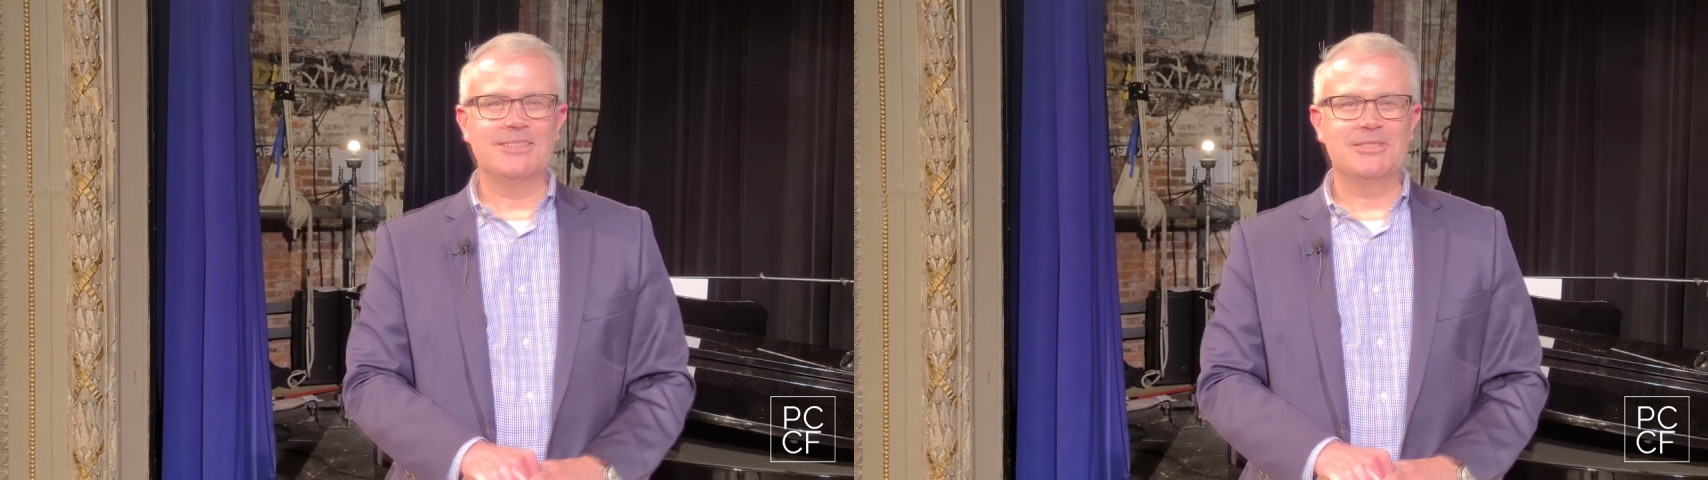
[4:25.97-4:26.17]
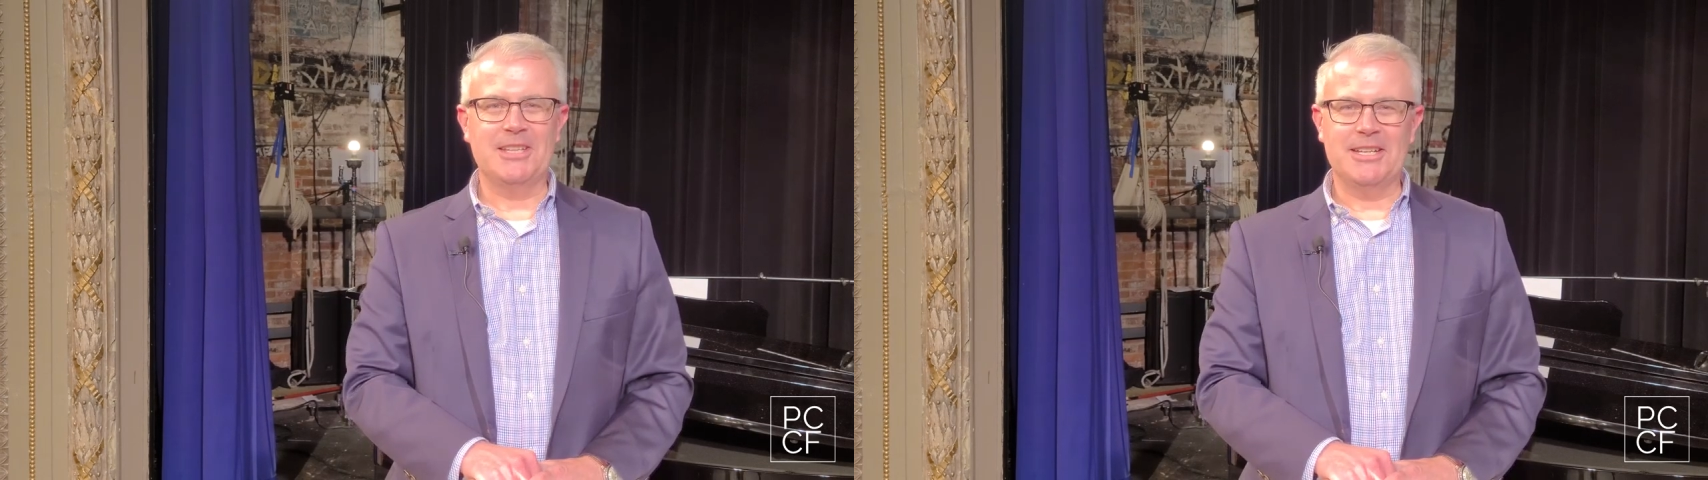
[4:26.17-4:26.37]

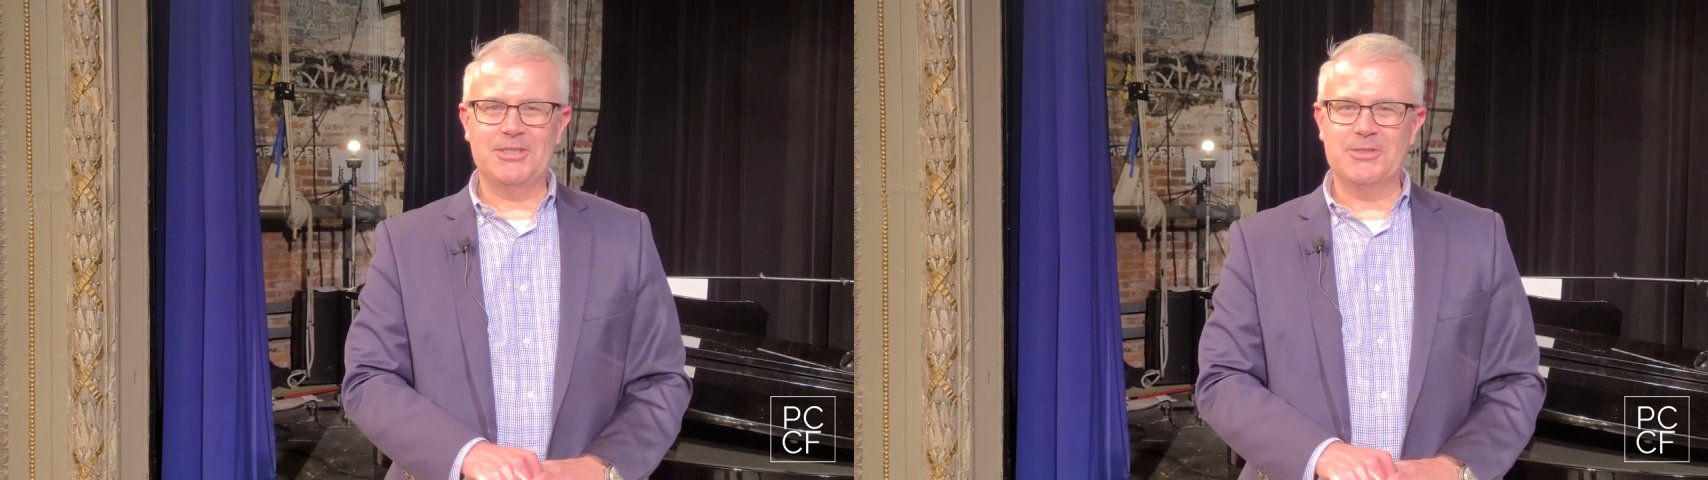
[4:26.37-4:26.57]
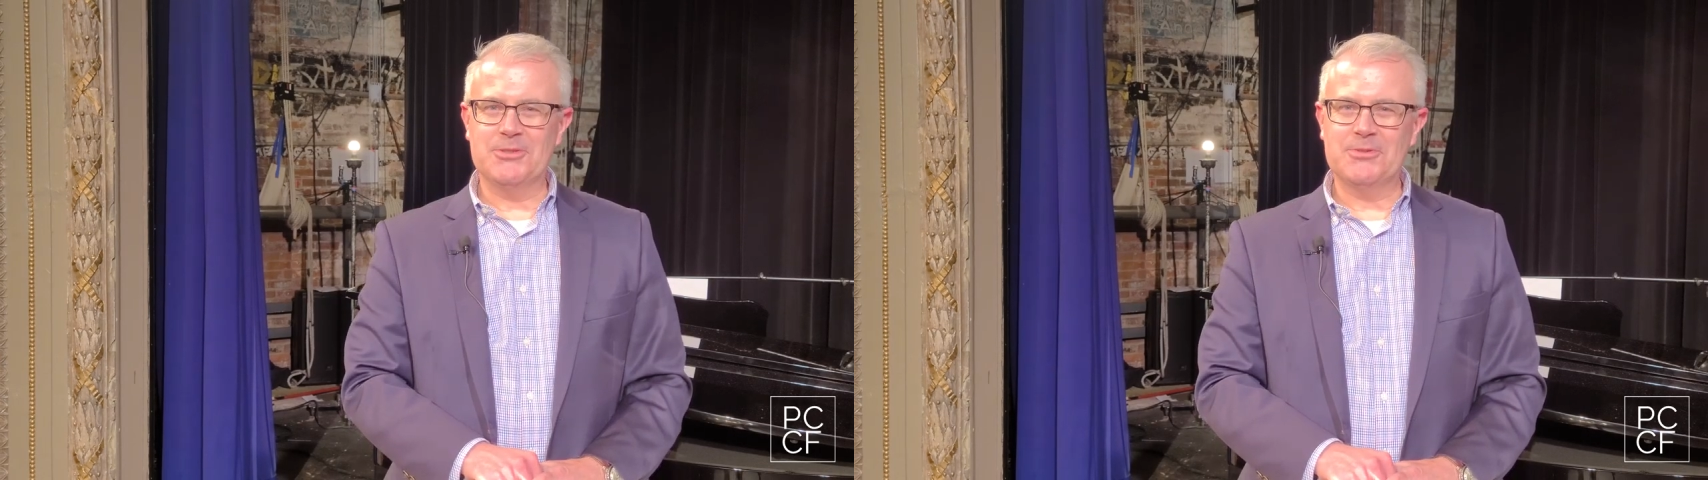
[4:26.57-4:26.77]
Stay
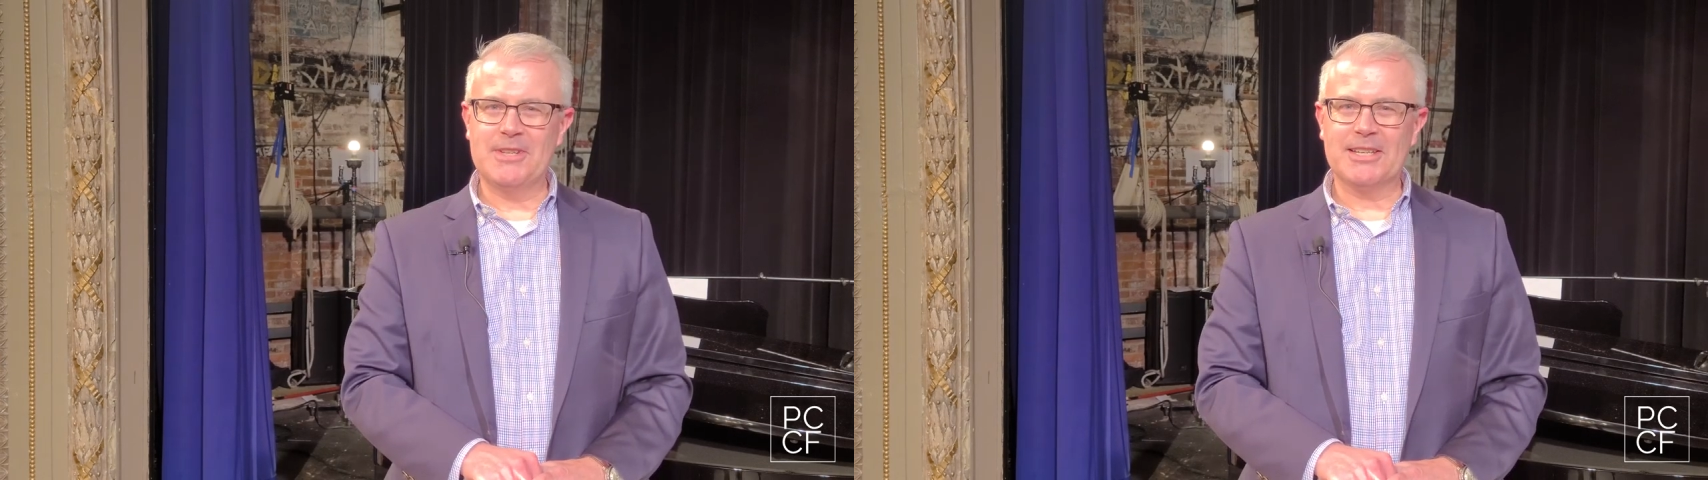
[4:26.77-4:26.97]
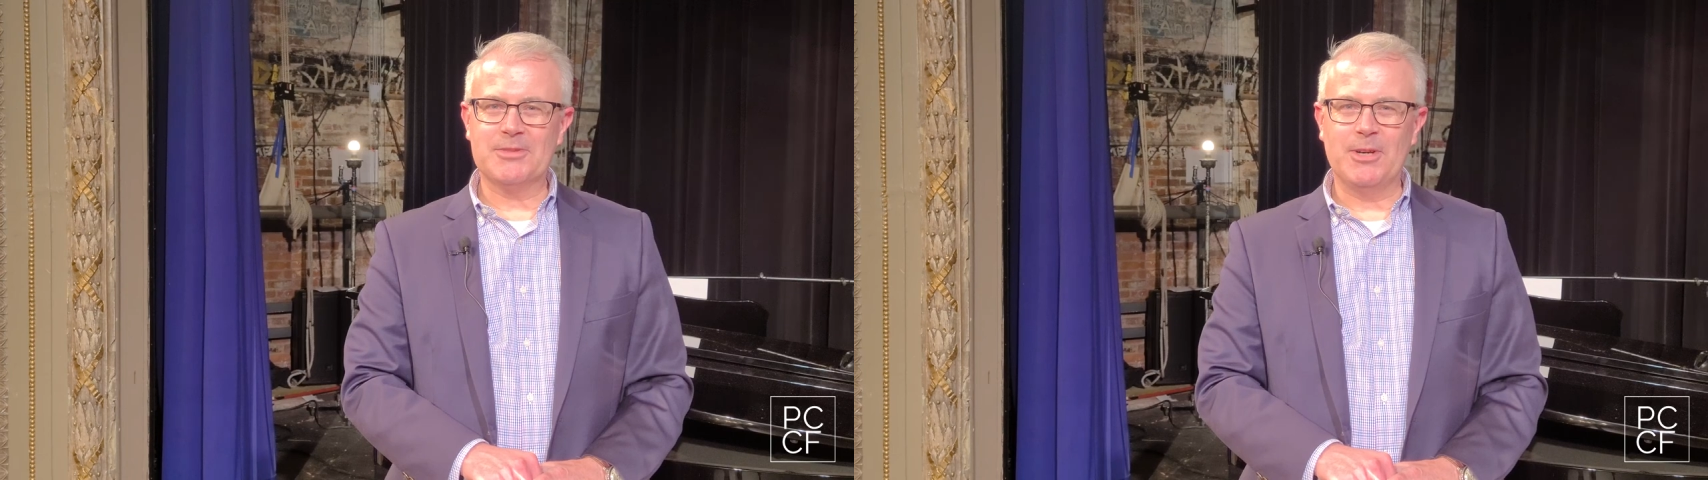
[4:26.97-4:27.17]
tuned
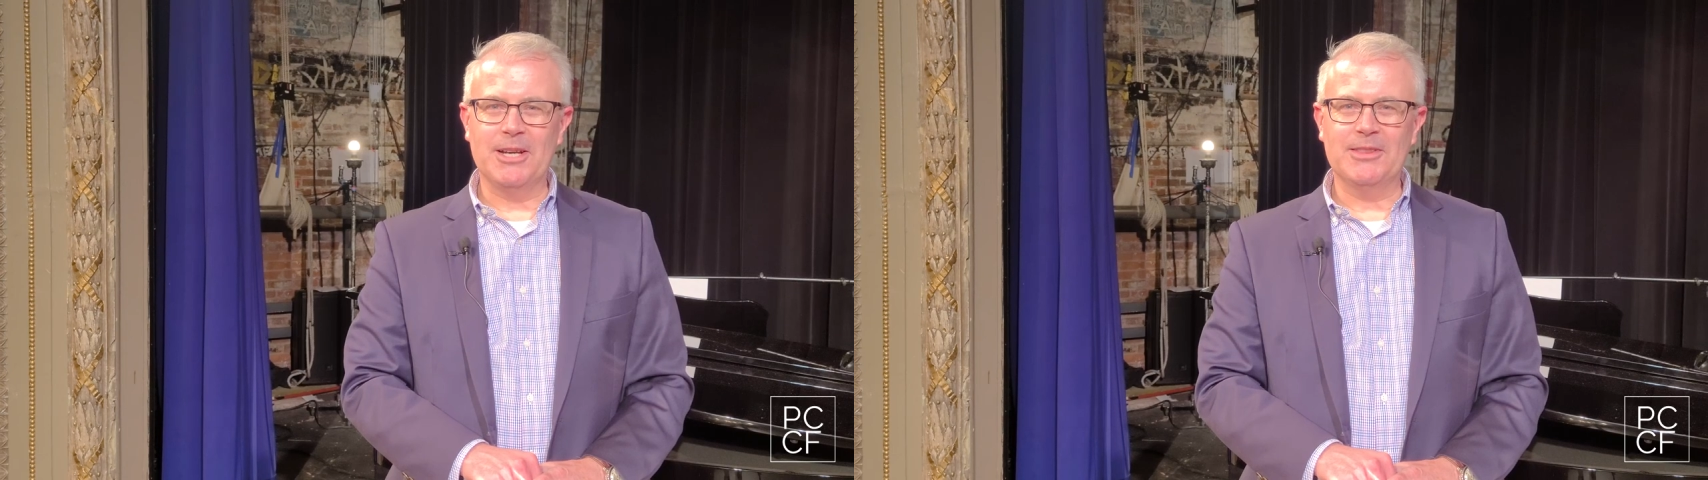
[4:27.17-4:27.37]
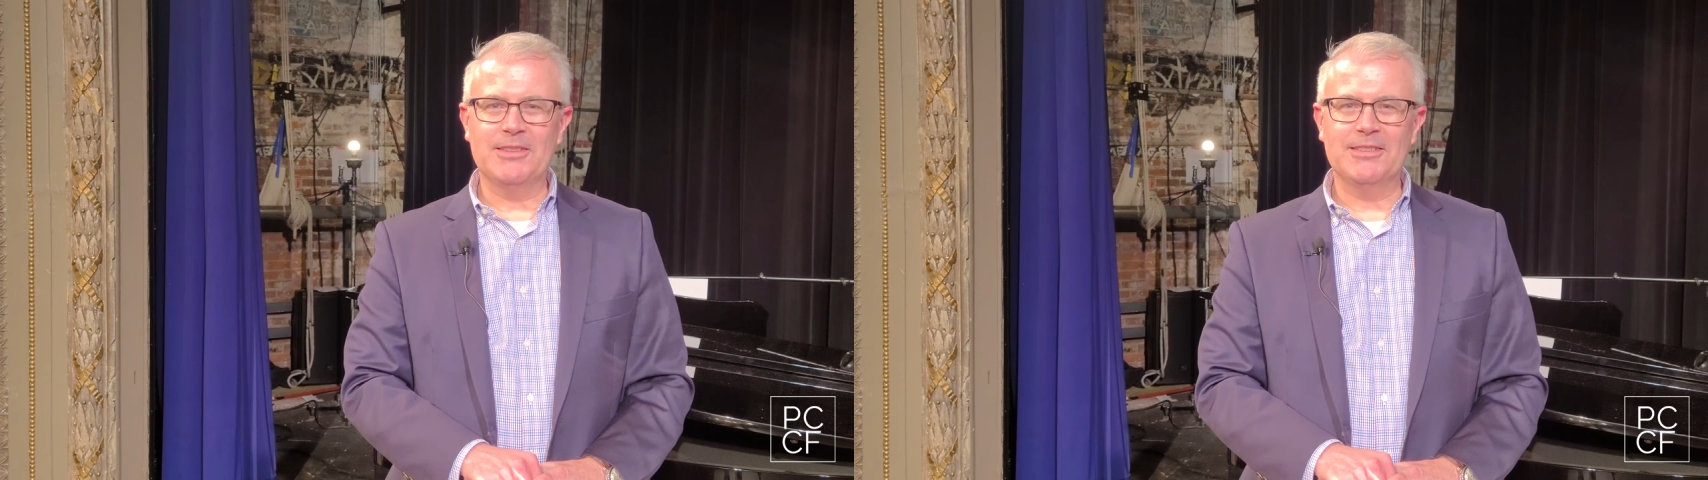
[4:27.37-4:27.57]
next
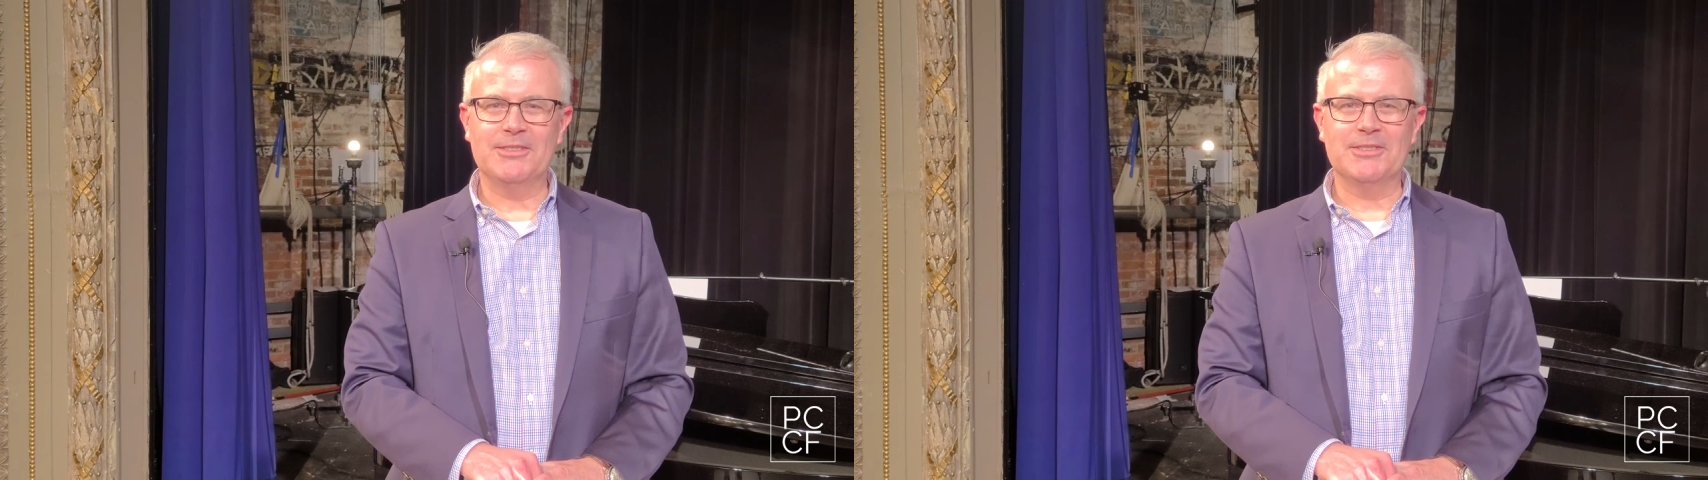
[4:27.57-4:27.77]
month.